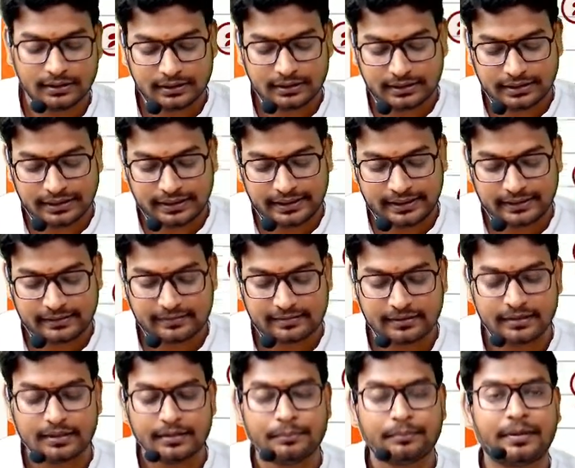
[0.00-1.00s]
3 years.
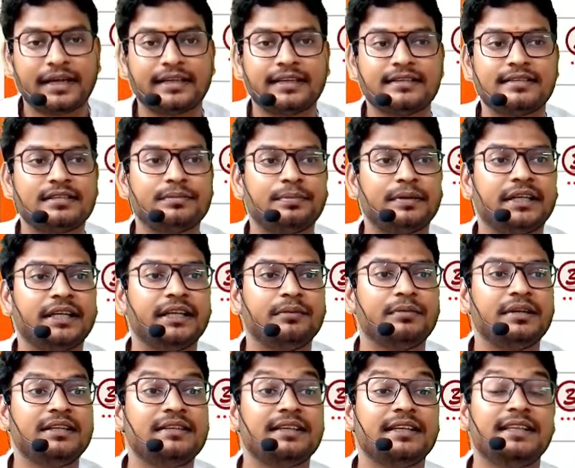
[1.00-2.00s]
Participating
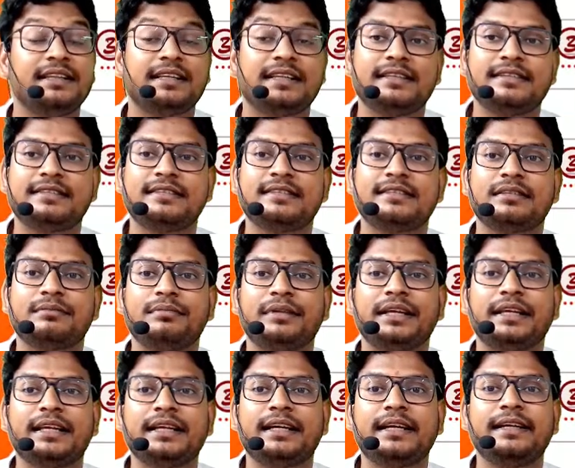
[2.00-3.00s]
means in the decision
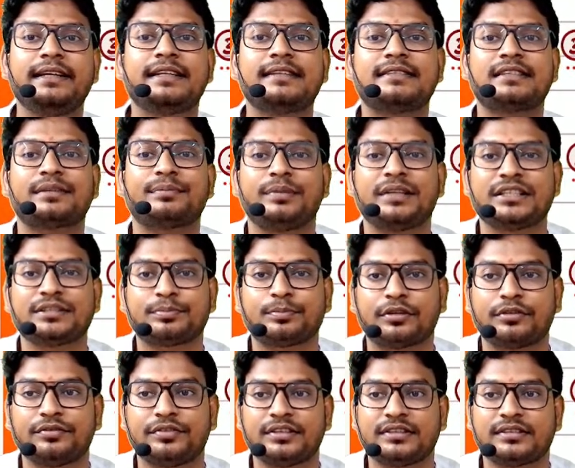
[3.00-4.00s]
making in the surplus
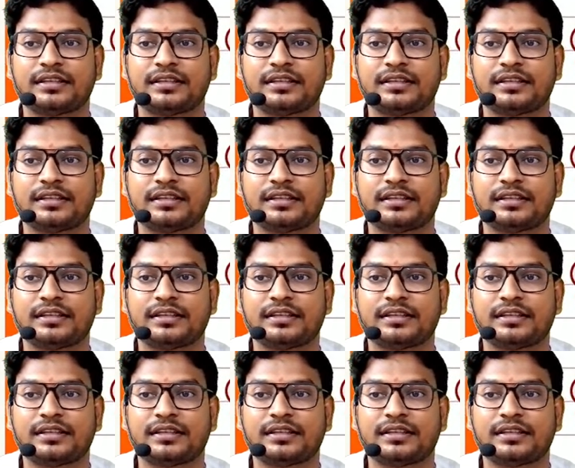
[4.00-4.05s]
profits.